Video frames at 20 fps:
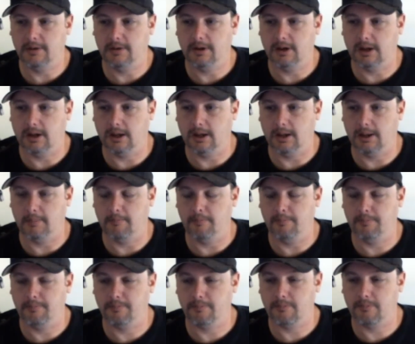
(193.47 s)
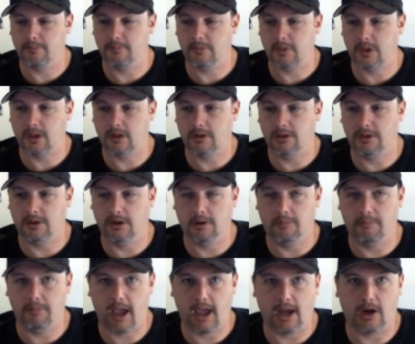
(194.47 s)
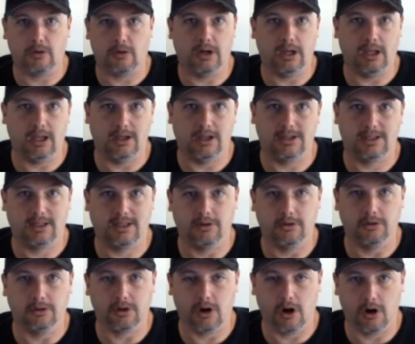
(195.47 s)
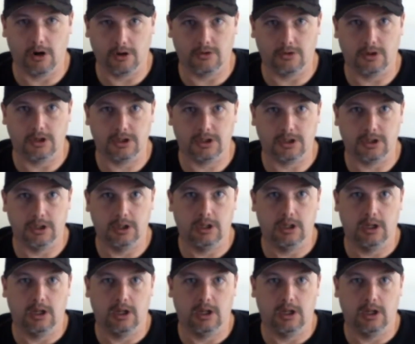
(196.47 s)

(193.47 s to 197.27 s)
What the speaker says: the battery, and a single cartridge.